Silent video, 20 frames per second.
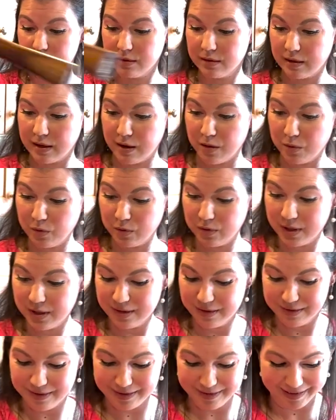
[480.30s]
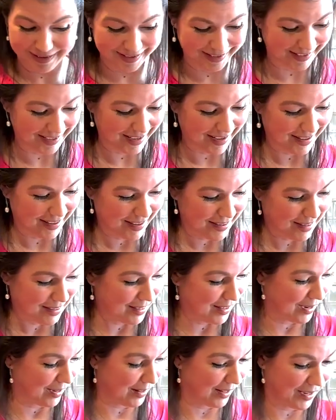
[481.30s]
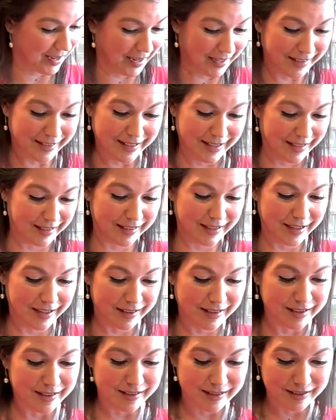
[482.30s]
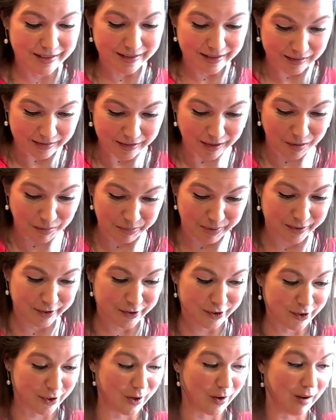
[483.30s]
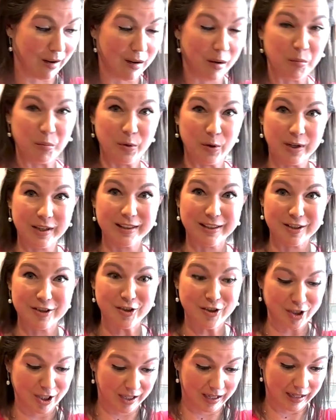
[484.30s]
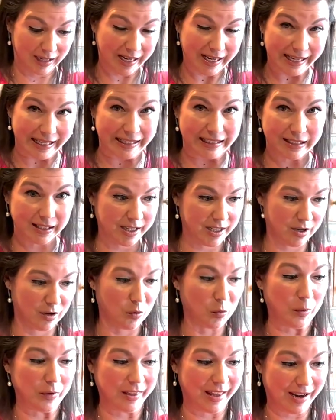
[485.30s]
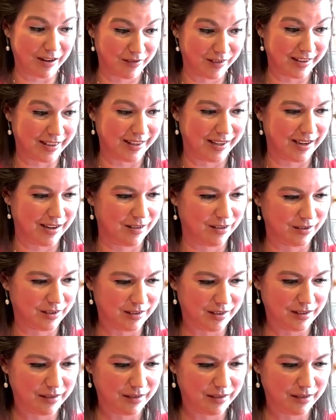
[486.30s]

Elk. Like I said, this is a dumpling stir. I'm putting this chicken in here with everything else.